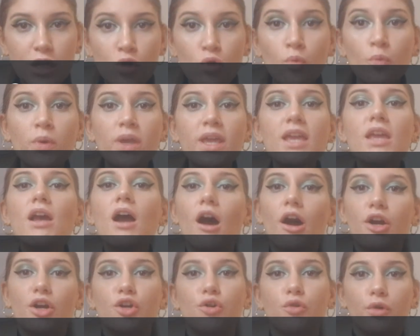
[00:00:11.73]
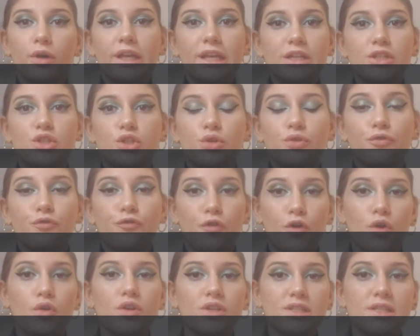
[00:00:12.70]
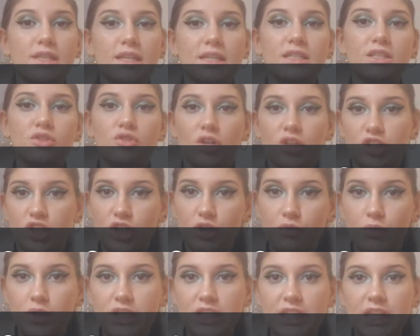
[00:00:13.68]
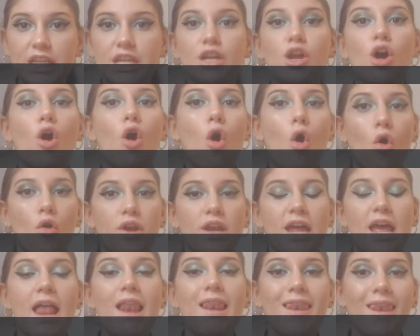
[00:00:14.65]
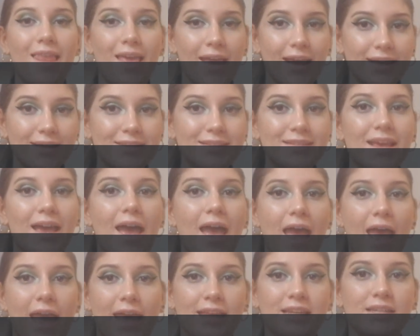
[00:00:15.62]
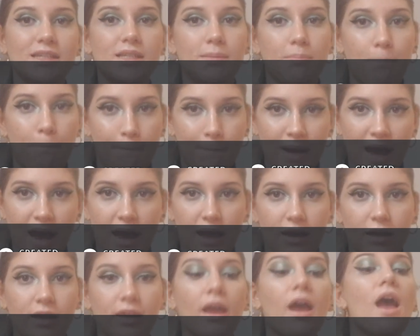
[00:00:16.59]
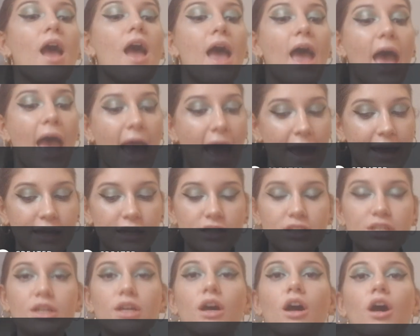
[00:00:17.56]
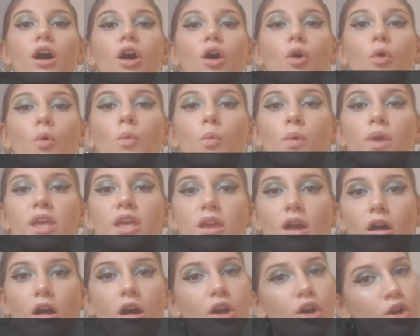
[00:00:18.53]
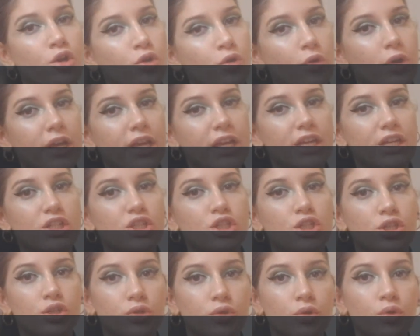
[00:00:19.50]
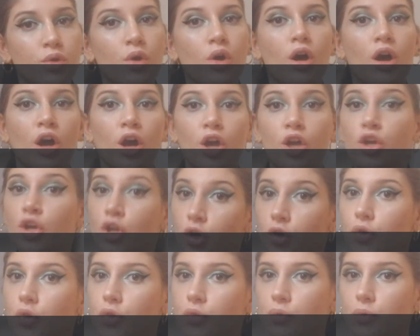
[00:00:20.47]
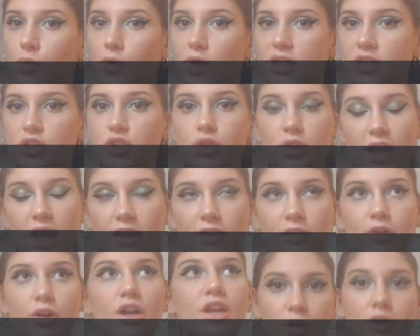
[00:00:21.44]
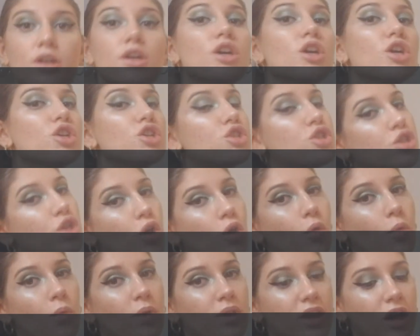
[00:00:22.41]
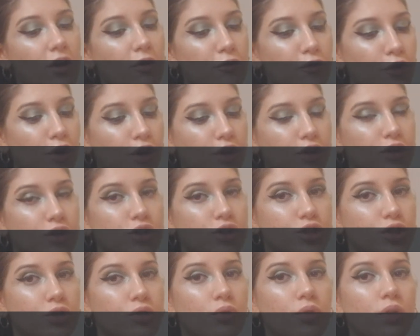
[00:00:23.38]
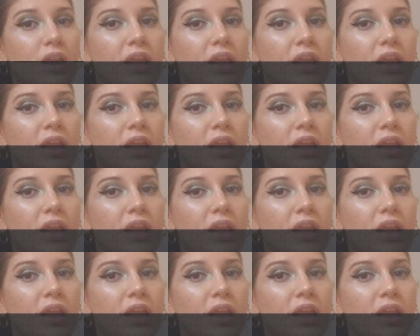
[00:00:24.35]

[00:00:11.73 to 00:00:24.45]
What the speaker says: We are going to focus this stretching routine on legs and back, and we are going to go through it together. So without further ado,